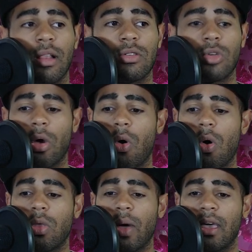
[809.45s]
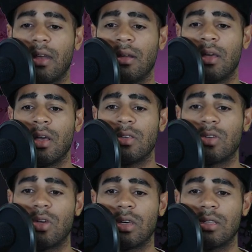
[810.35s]
Let's go all the way in so
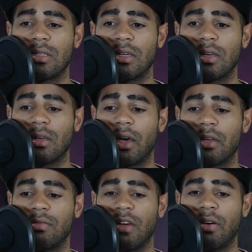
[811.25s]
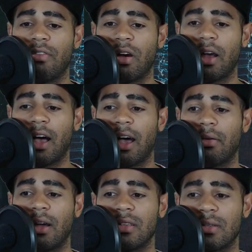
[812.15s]
you can see it's very very high
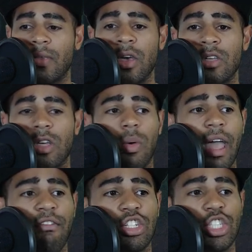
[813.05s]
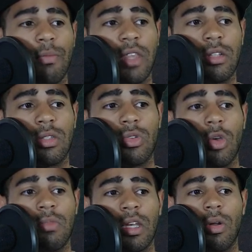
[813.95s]
res so we have a ship that
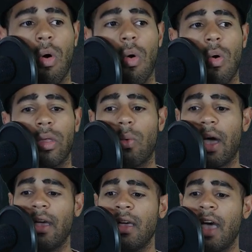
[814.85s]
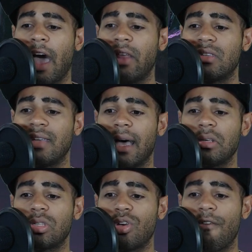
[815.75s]
zoomed in all the way and is now
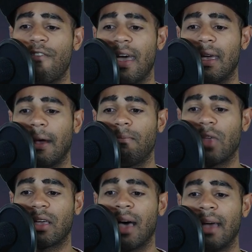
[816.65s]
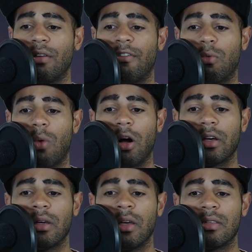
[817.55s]
surveying a kind of
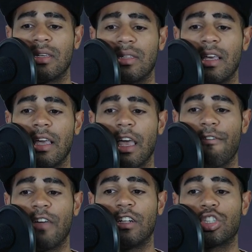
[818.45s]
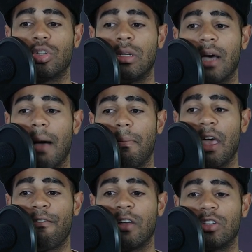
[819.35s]
rock to see if it should um
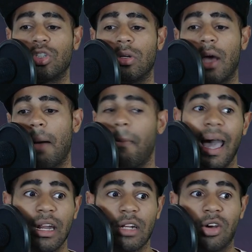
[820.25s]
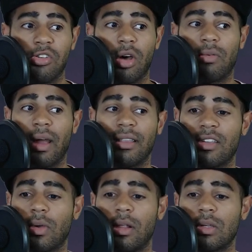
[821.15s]
if it should uh, mine it or not right
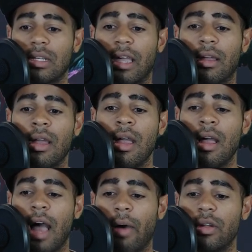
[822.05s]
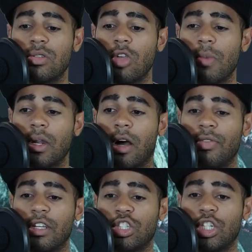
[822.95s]
that's what it looks like I want to zoom in on
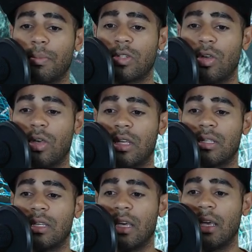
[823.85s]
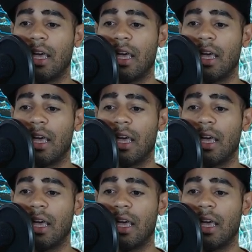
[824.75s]
this ship so you can see.